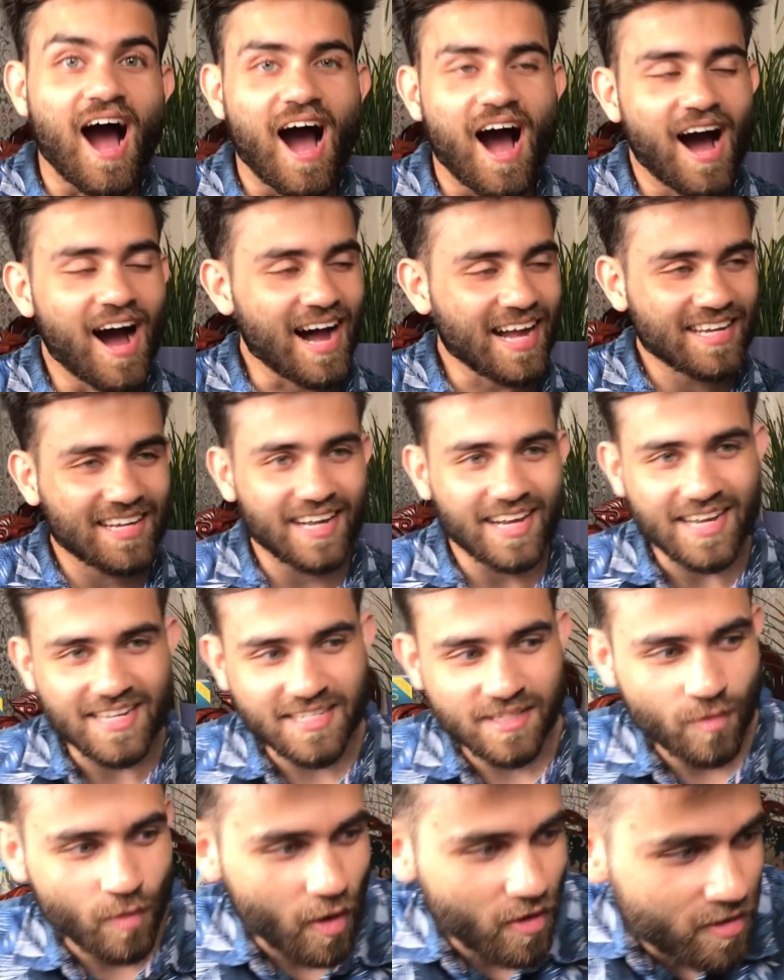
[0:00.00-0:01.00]
Hi guys
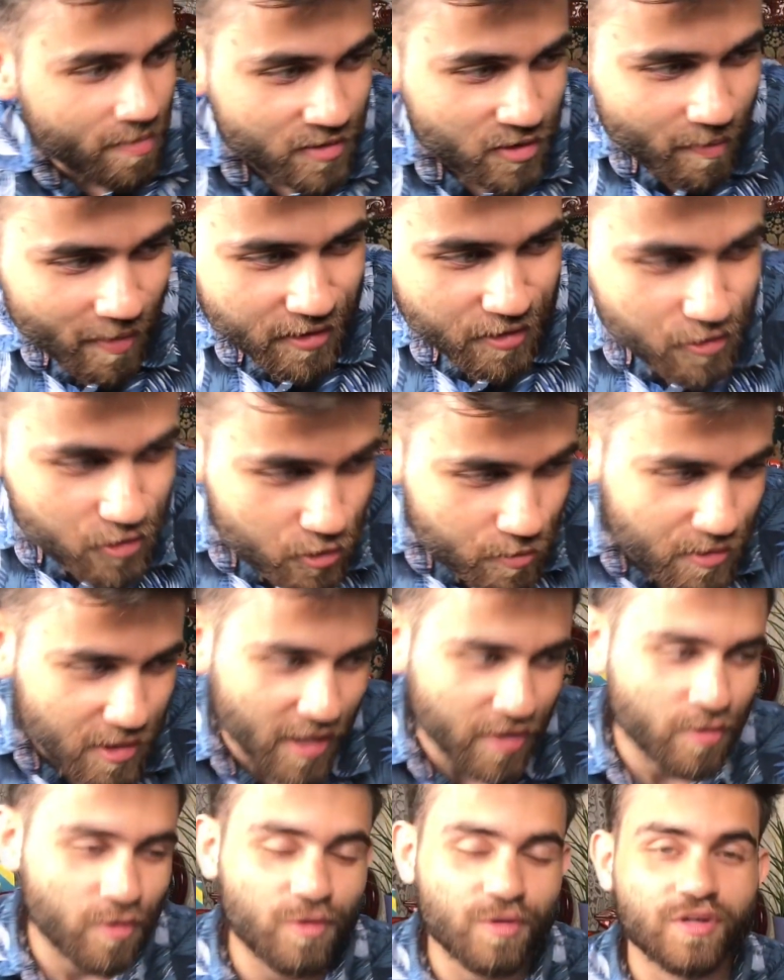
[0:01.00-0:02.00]
and welcome to my YouTube
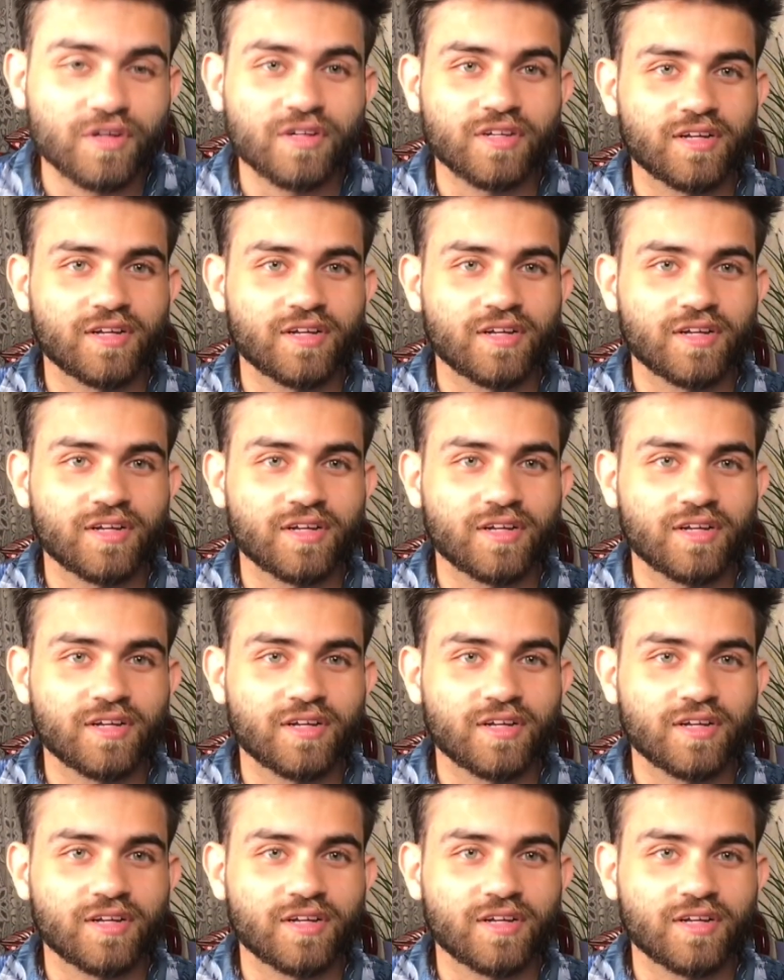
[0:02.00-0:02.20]
channel.